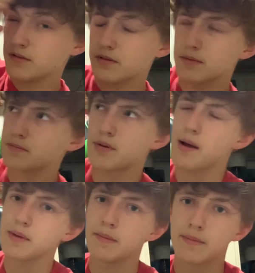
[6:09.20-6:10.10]
Or
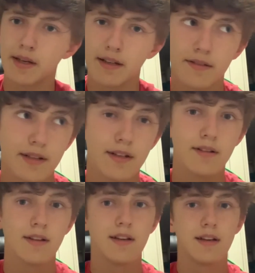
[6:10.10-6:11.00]
probably my next video.
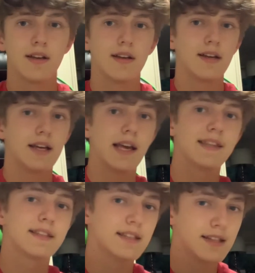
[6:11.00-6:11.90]
It
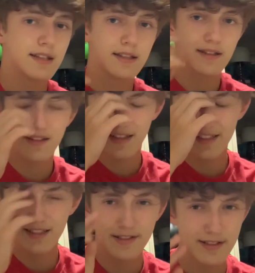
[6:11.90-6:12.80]

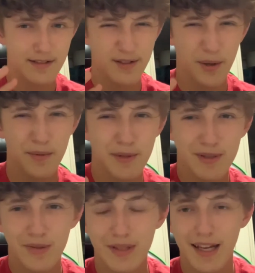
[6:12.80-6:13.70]
isn't Star
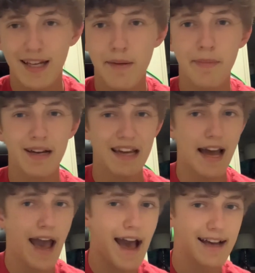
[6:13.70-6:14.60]
Wars related, but it
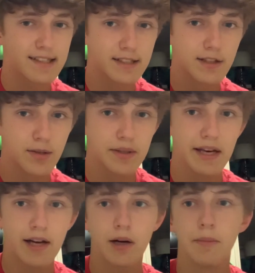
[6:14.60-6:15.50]
has to do with
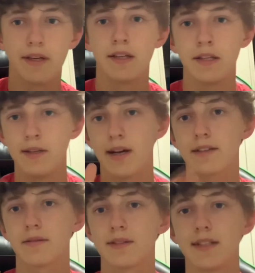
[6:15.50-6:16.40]
that helmet. You
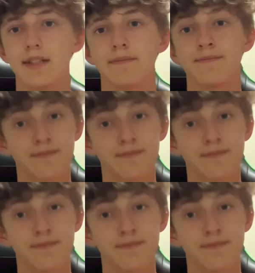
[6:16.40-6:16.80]
guys will see.